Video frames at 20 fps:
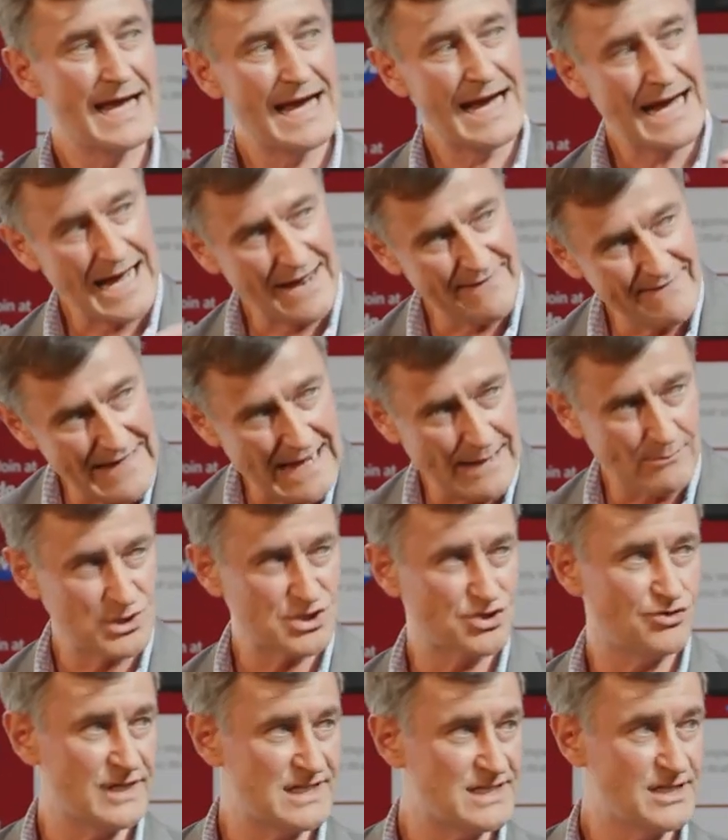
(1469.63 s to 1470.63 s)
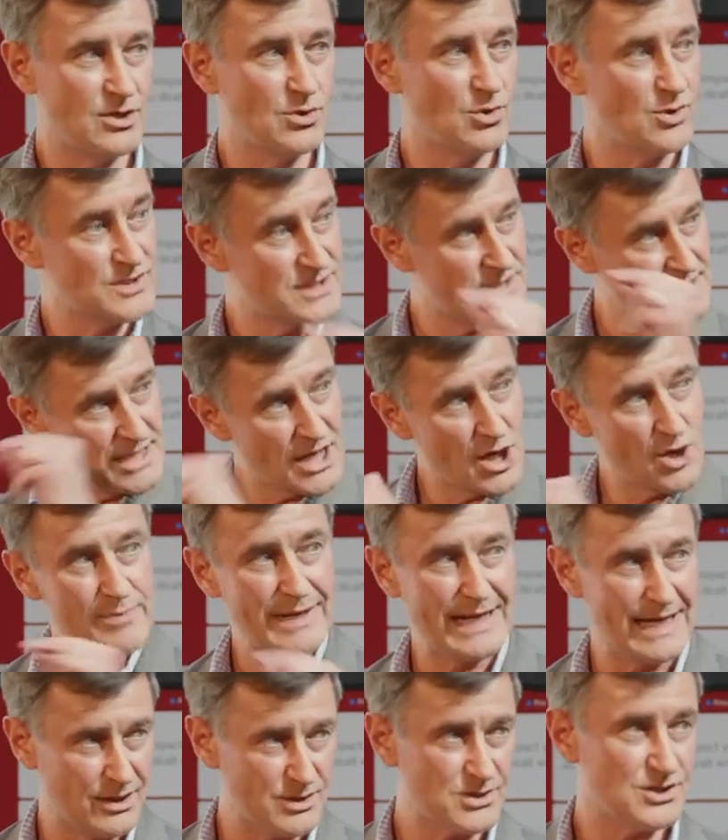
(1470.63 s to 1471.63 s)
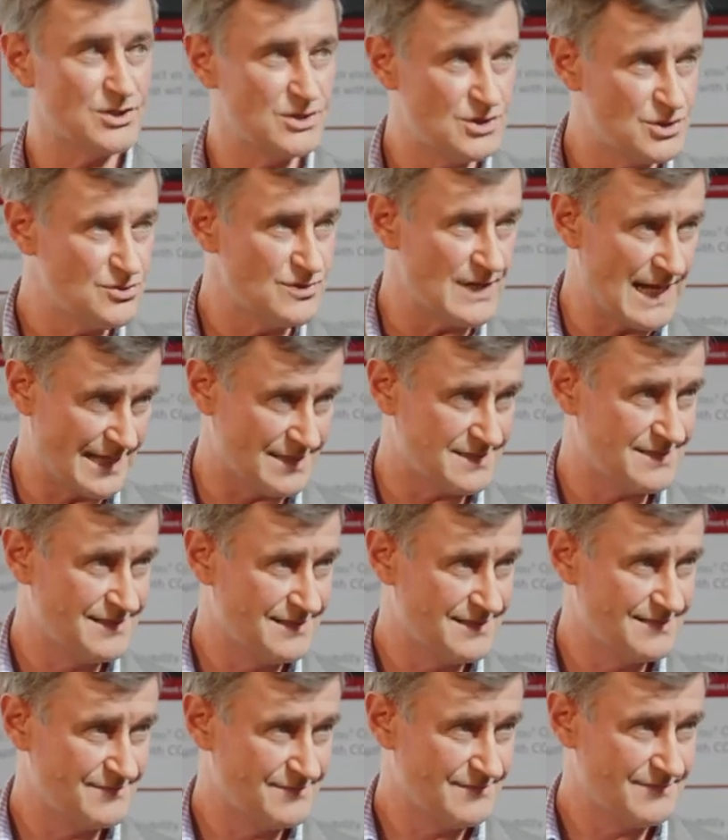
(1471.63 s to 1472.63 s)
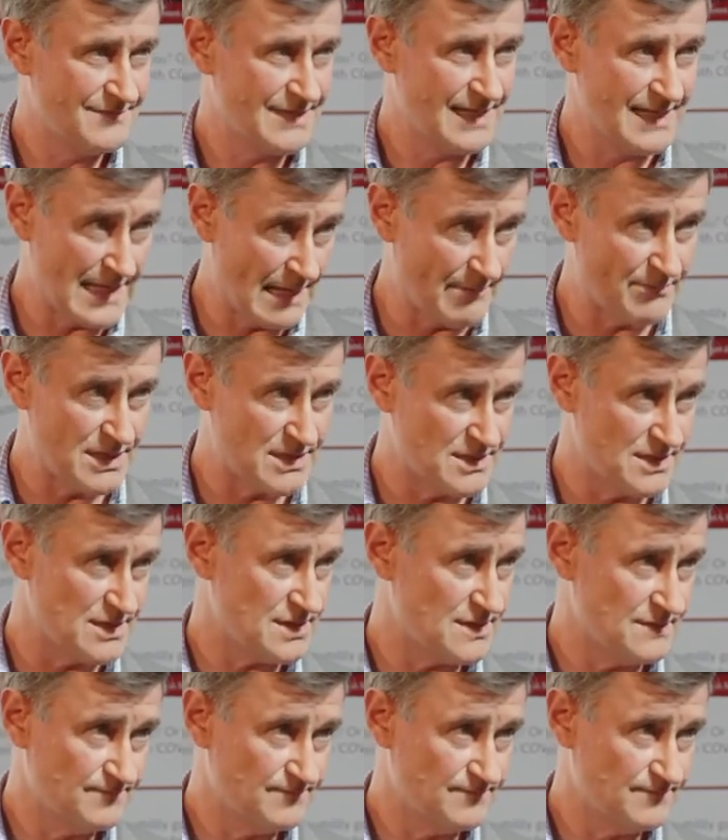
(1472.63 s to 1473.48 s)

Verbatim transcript: and that was critical because nobody else could do that in yeah. that business.